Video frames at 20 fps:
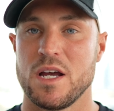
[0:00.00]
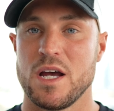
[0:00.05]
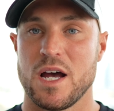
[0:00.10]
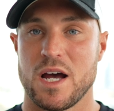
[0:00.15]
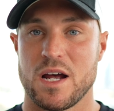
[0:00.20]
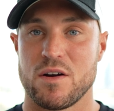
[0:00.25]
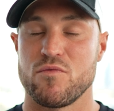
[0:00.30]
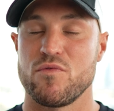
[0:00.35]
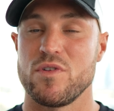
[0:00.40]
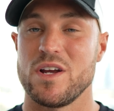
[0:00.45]

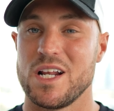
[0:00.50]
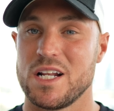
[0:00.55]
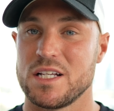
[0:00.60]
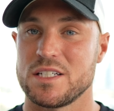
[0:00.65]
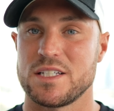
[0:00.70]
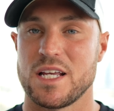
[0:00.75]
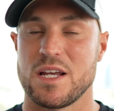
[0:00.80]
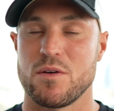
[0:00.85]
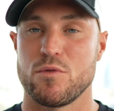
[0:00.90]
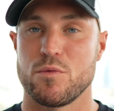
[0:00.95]
And real
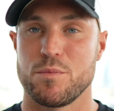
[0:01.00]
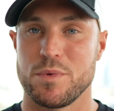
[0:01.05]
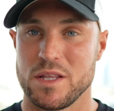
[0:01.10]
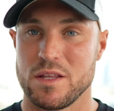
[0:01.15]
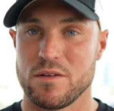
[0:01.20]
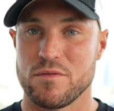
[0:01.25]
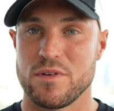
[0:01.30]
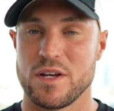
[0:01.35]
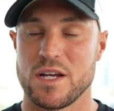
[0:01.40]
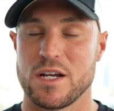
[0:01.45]
estate will be
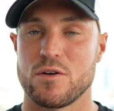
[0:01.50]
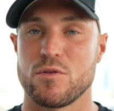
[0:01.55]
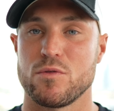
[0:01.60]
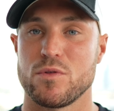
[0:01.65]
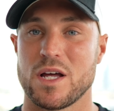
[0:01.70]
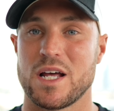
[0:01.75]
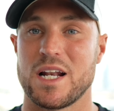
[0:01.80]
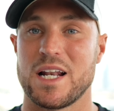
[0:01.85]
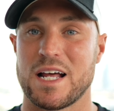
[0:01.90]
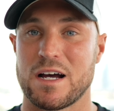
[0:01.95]
the vehicle
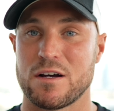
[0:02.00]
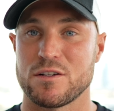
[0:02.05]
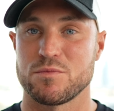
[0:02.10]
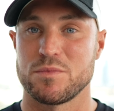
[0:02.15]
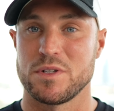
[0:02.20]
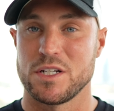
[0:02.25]
that allows me